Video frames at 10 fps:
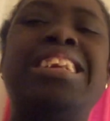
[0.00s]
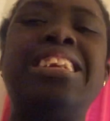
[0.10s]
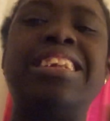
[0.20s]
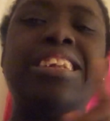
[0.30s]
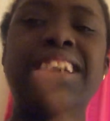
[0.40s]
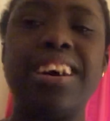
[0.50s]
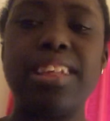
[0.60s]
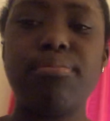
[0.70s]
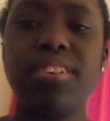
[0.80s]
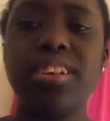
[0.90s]

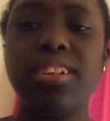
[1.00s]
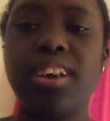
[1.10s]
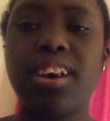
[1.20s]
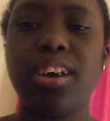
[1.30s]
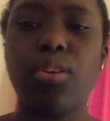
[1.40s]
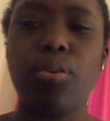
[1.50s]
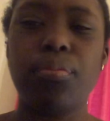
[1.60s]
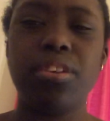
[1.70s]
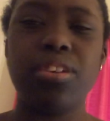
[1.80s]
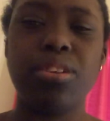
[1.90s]
That's my dad
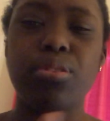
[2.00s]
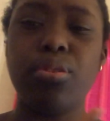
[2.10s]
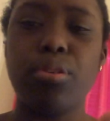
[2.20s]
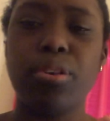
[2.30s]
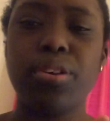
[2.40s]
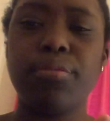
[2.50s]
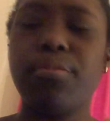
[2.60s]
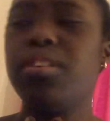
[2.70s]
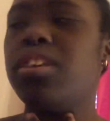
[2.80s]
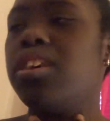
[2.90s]
opened the door.
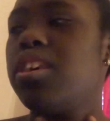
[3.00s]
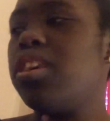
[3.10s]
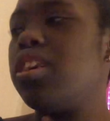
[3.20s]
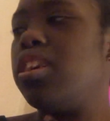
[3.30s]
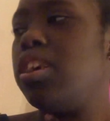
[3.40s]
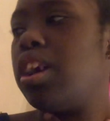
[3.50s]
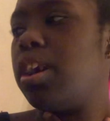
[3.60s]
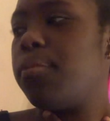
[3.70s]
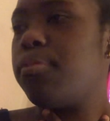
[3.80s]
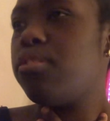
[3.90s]
Yeah,
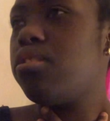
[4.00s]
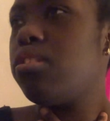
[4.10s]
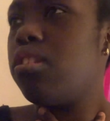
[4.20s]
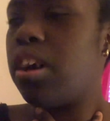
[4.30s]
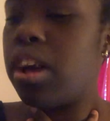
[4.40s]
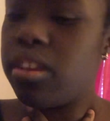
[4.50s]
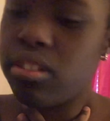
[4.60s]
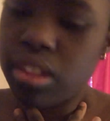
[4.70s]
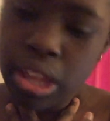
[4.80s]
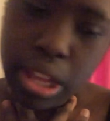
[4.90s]
so I
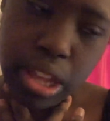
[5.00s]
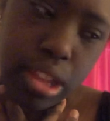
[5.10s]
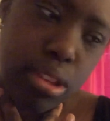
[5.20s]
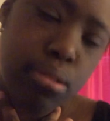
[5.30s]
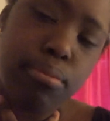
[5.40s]
just ate